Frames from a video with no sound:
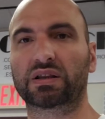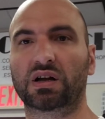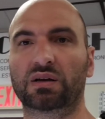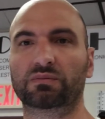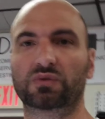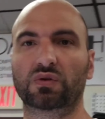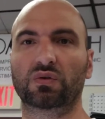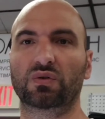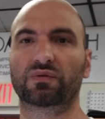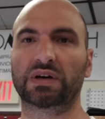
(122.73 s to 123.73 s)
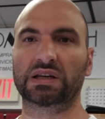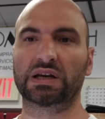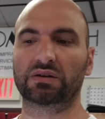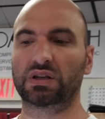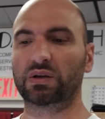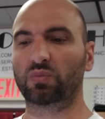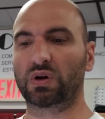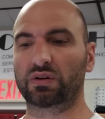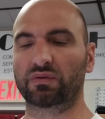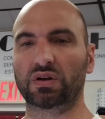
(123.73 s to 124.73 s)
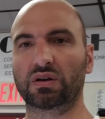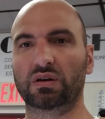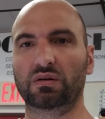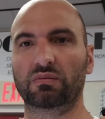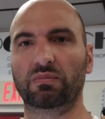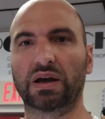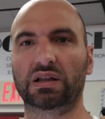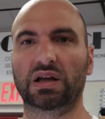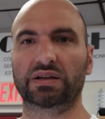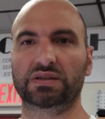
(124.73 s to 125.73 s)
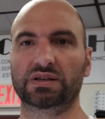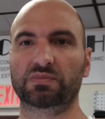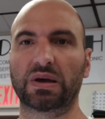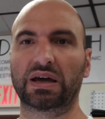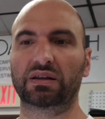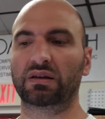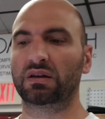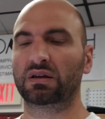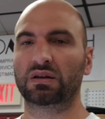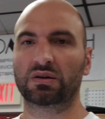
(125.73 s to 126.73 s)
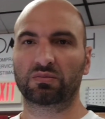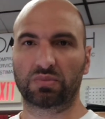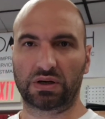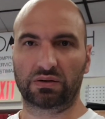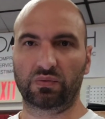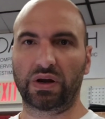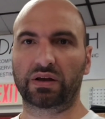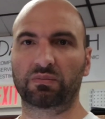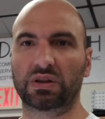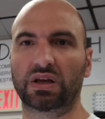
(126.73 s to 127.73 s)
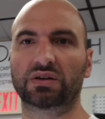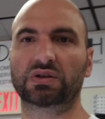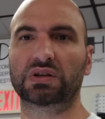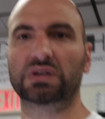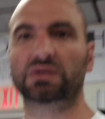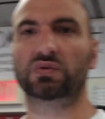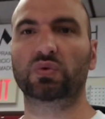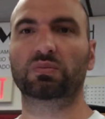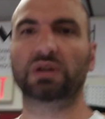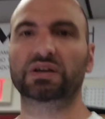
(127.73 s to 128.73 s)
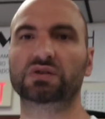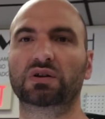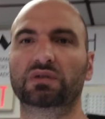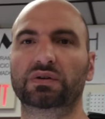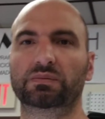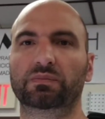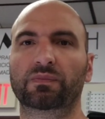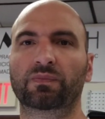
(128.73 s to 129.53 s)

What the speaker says: come to find out that one of the backlights is bad, but recommendation is to replace all of them.